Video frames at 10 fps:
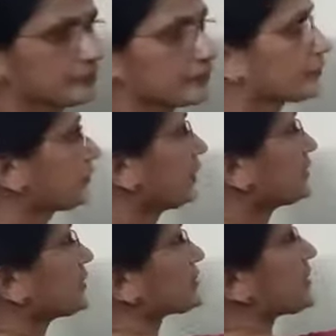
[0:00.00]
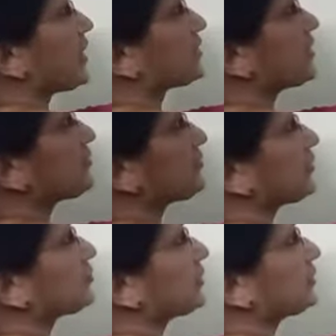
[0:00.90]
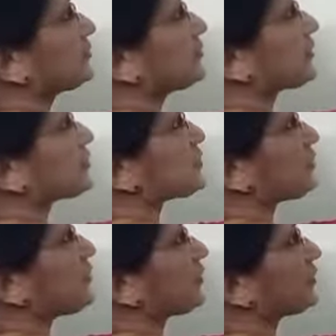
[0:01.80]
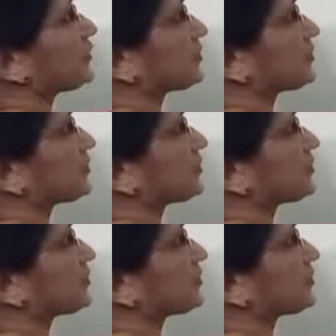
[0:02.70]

Okay, it is hanging from a fixed point.